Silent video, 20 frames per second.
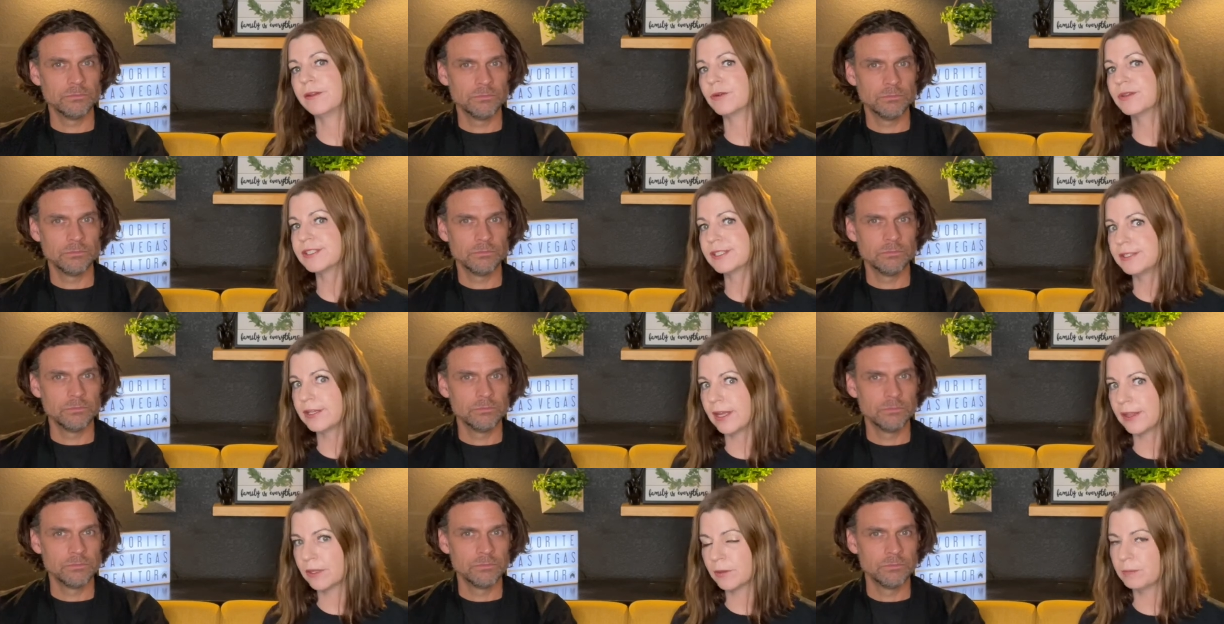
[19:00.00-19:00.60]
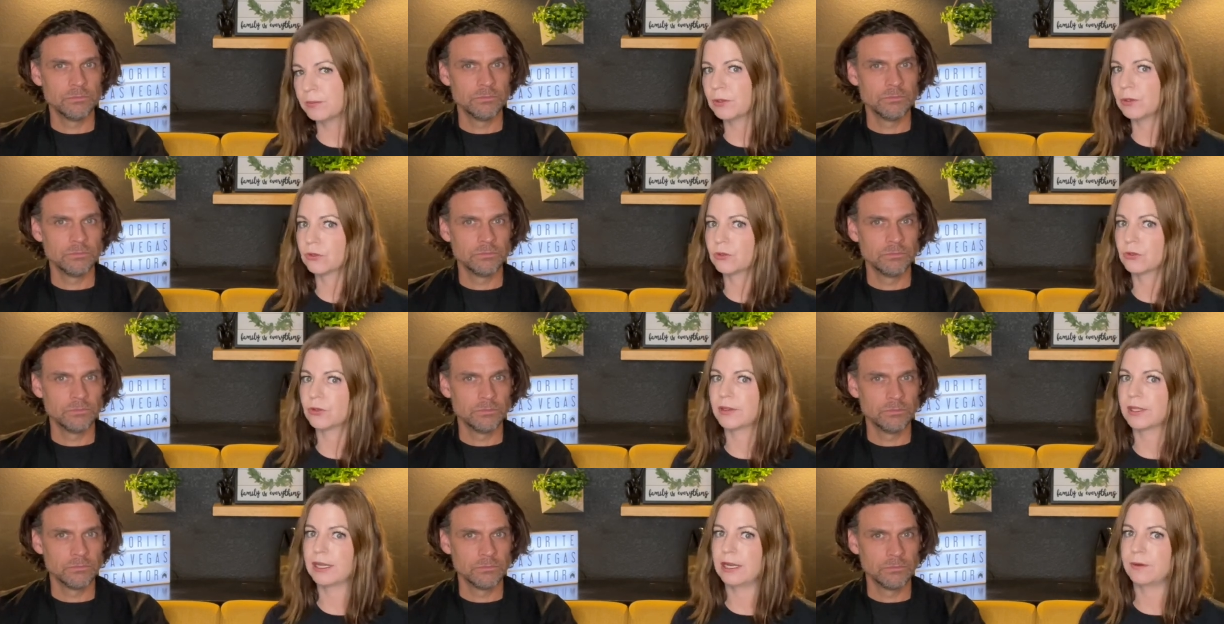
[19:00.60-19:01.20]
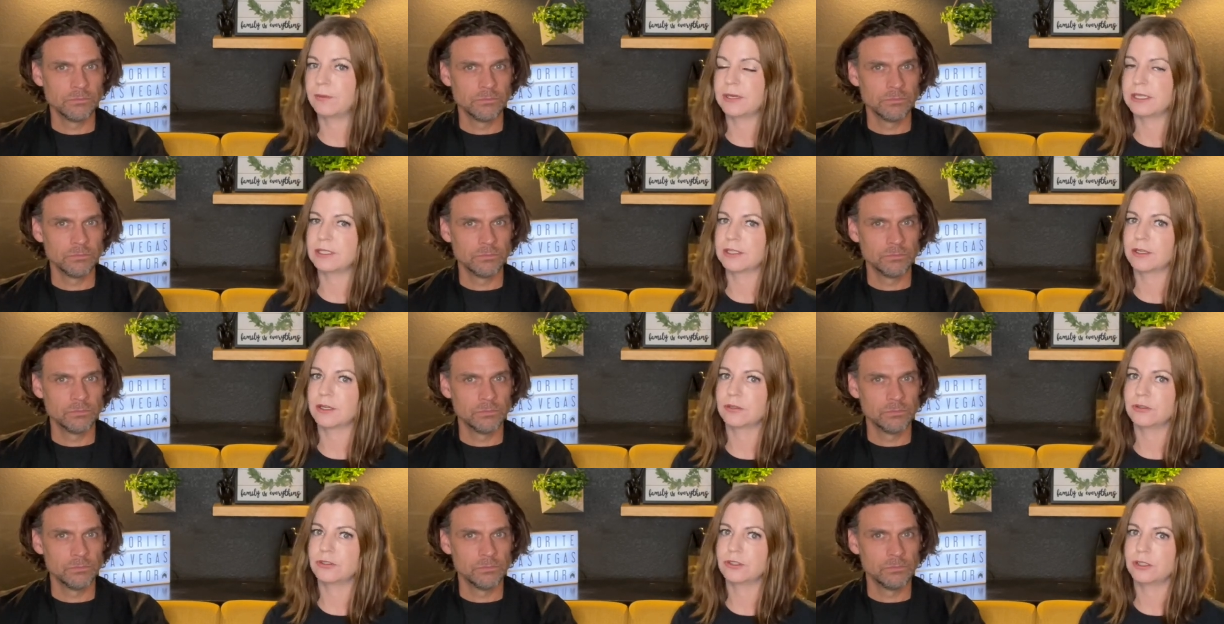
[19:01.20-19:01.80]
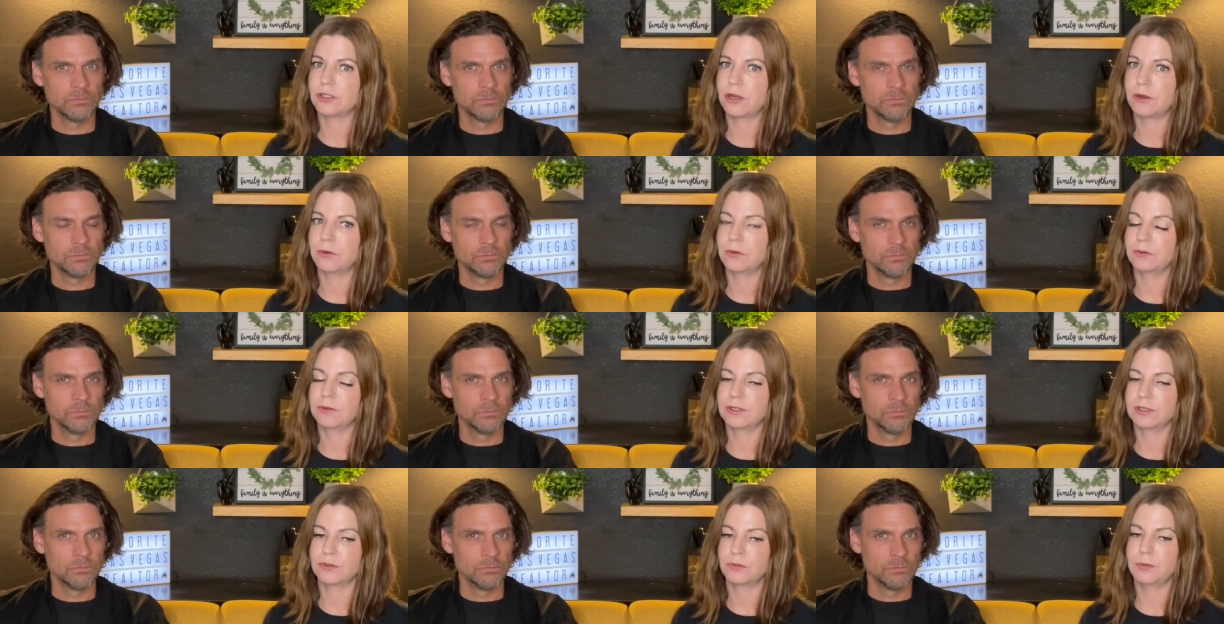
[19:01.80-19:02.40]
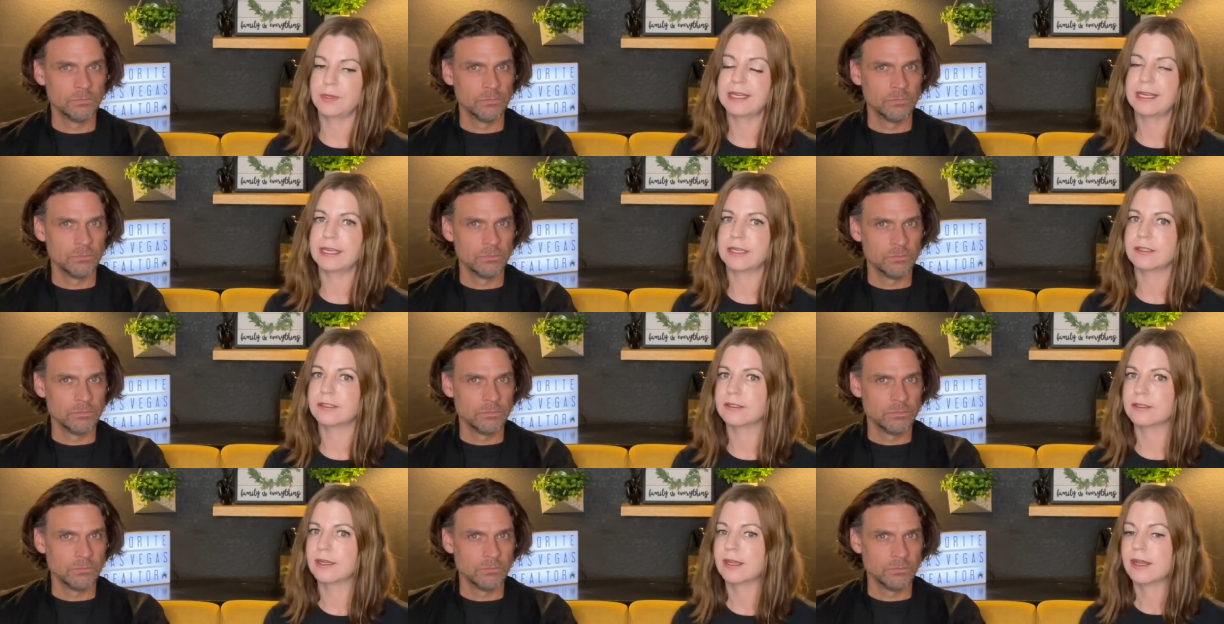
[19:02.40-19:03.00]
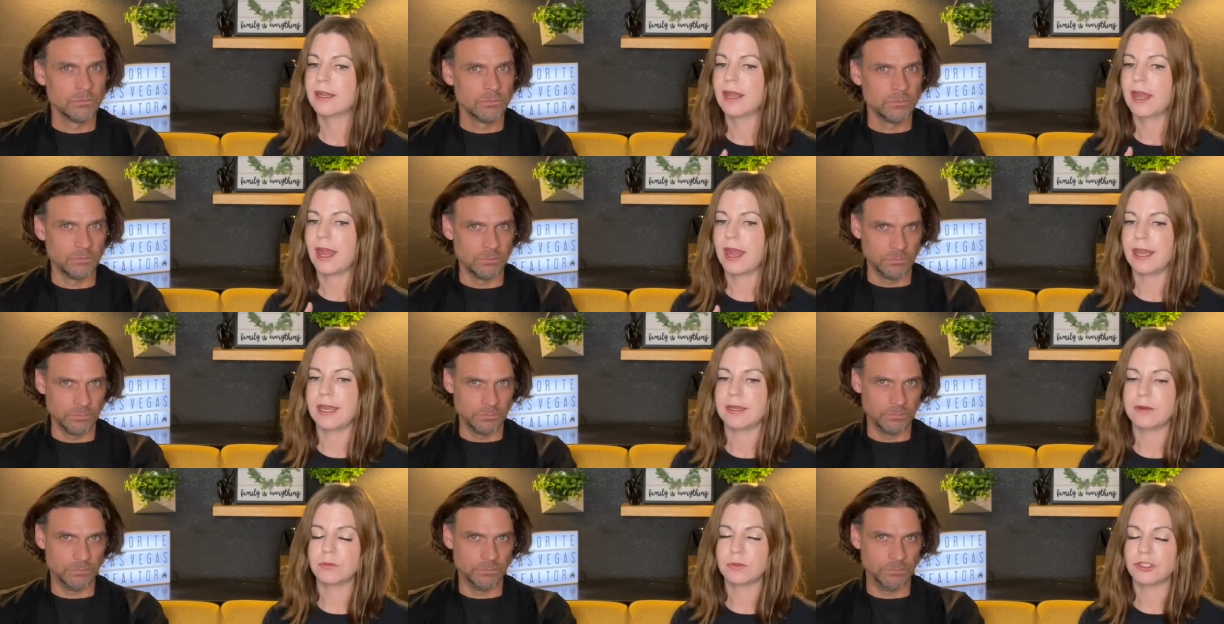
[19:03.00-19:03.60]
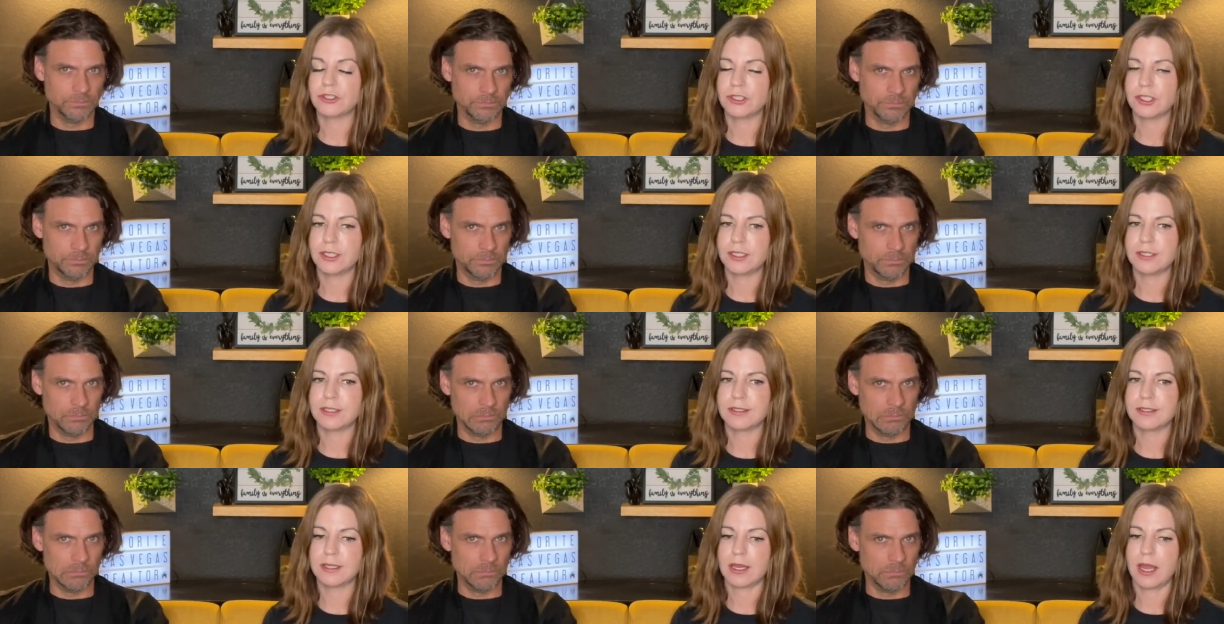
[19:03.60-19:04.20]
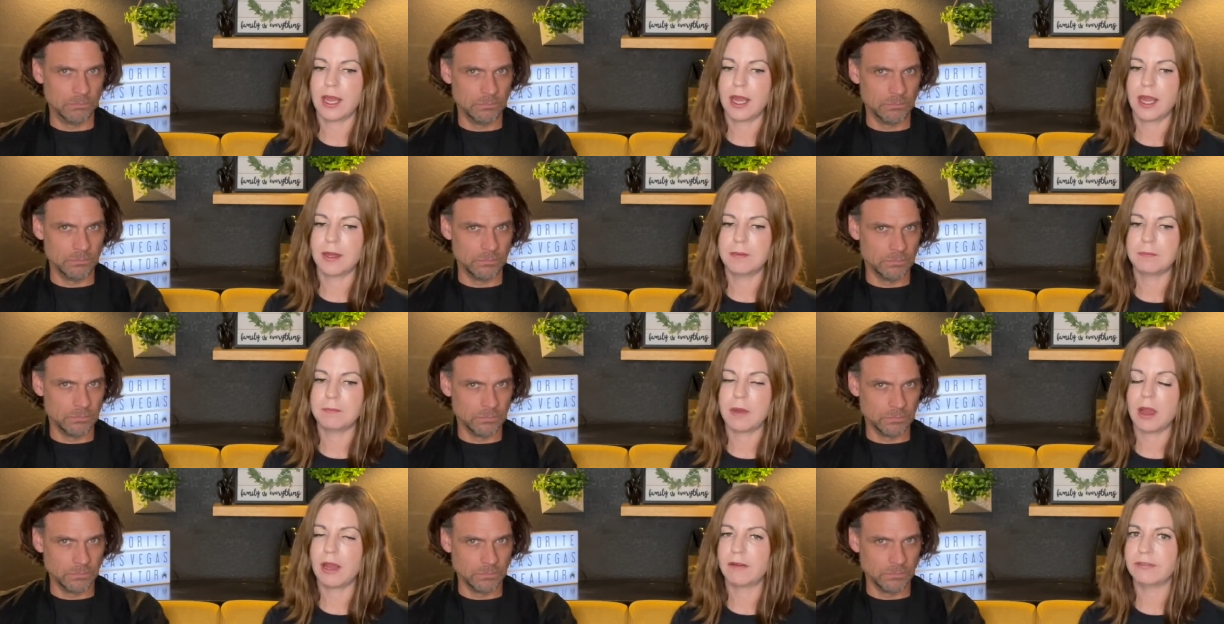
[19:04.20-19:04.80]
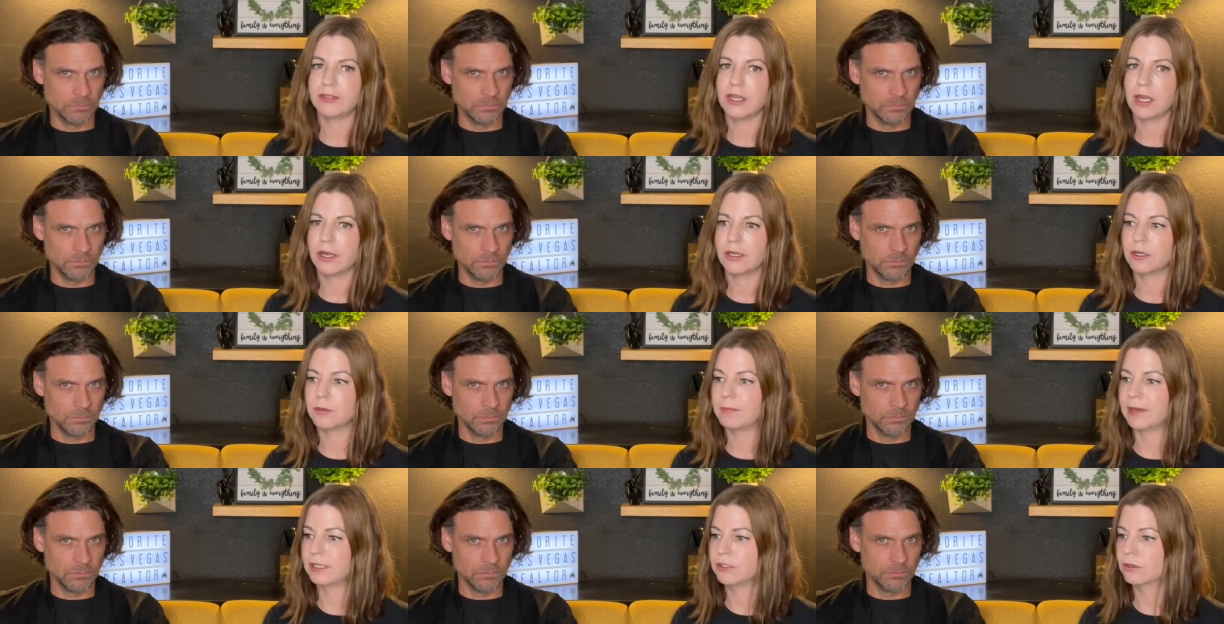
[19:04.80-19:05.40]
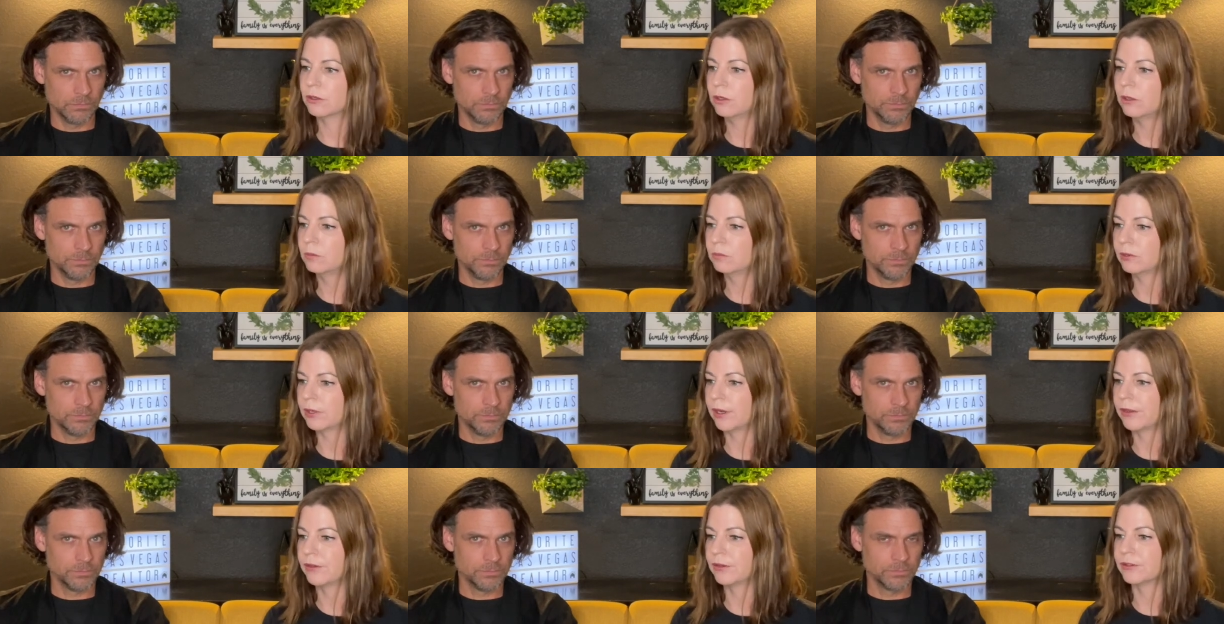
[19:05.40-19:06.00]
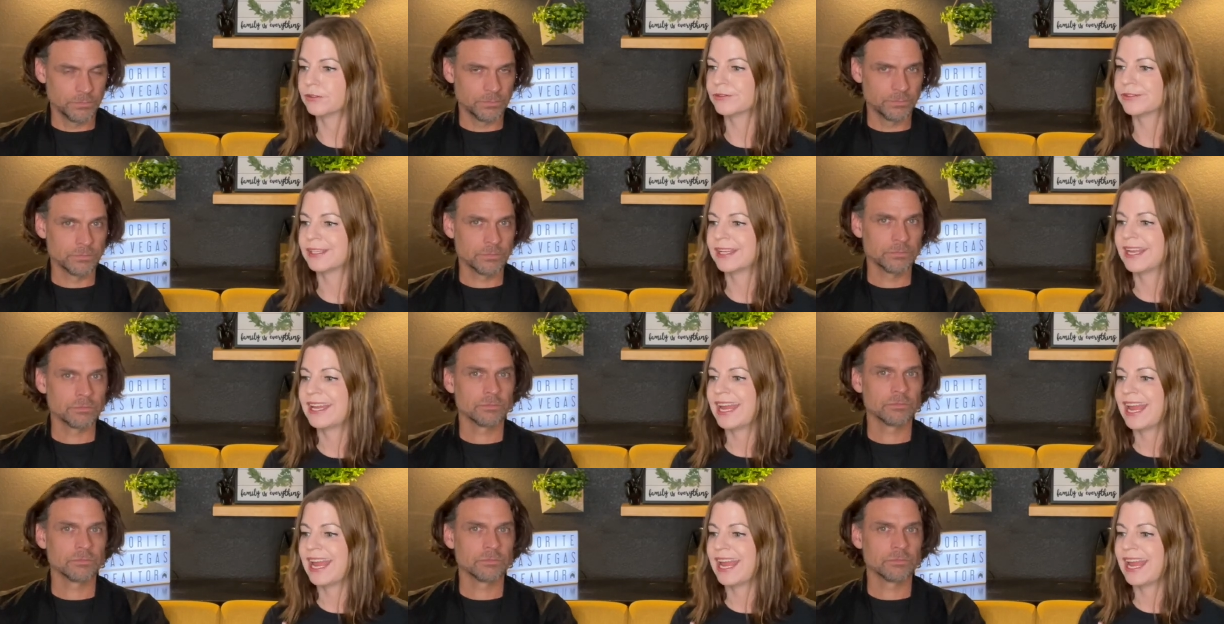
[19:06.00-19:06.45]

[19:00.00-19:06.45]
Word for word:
Speaker 1: was another builder that I went to go show this weekend, which is Aviano by Toll Brothers.